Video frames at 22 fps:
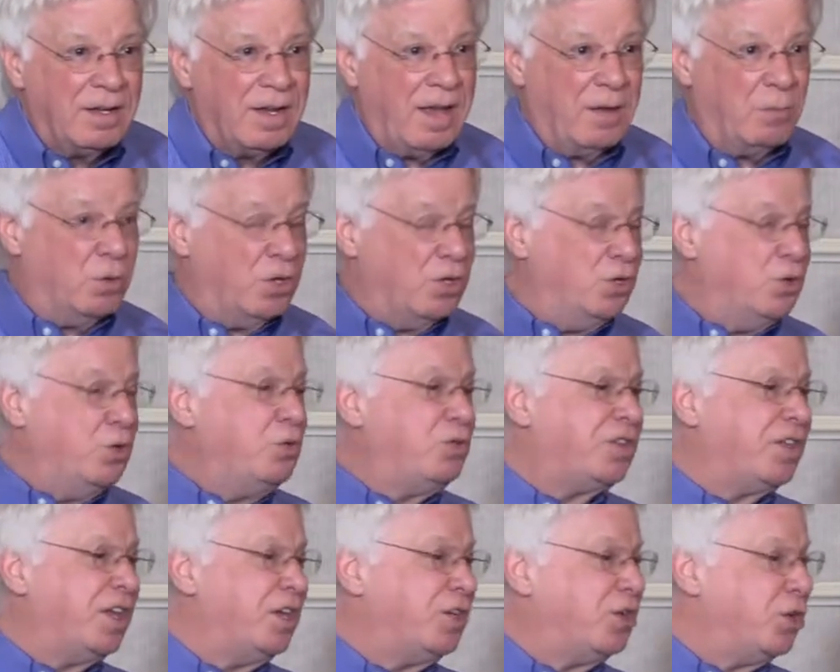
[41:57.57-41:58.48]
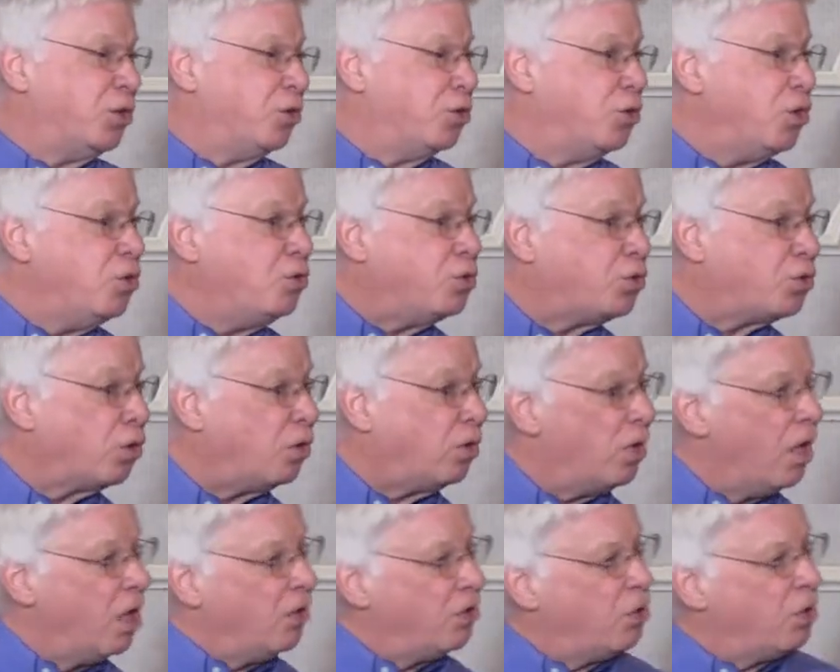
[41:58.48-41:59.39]
And when you think you're
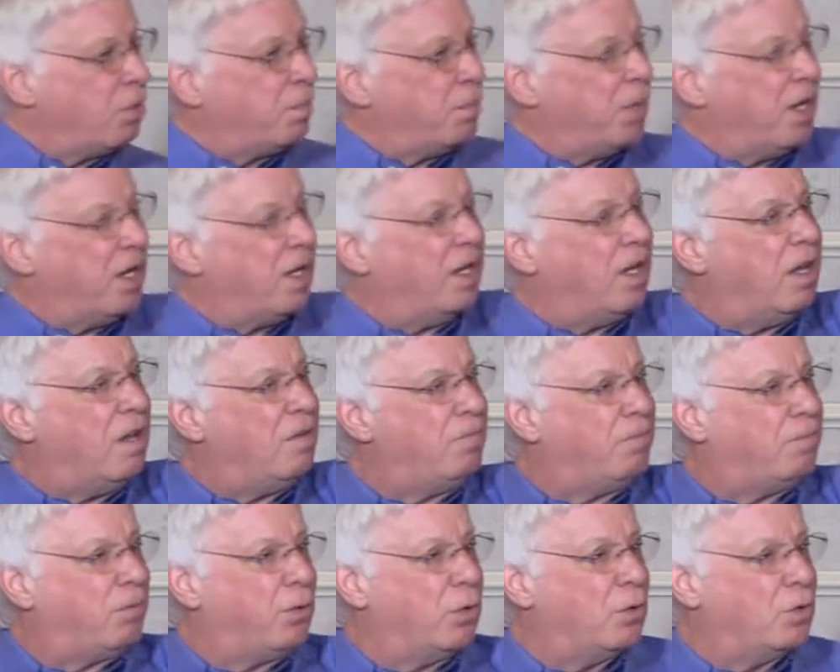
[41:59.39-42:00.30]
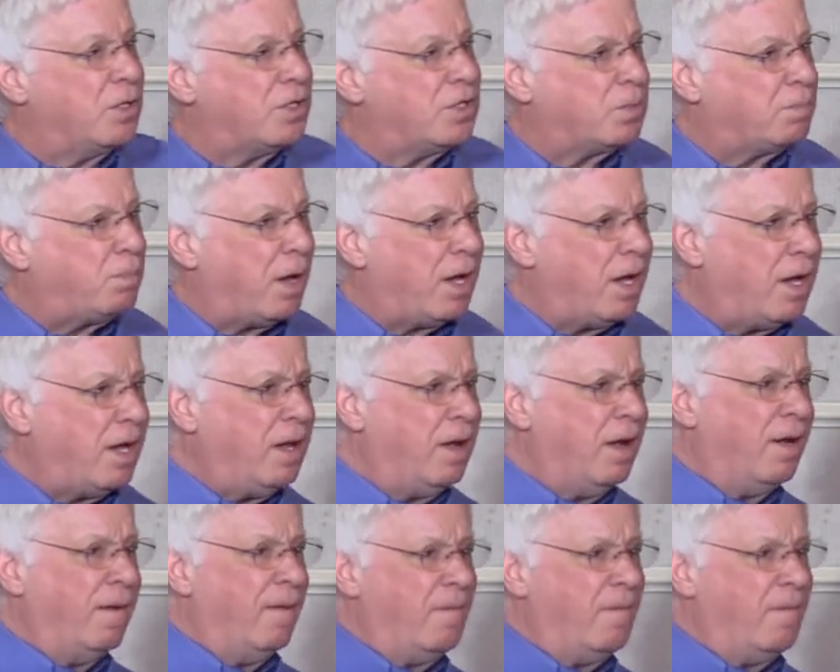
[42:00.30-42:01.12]
neutral, you're being influenced by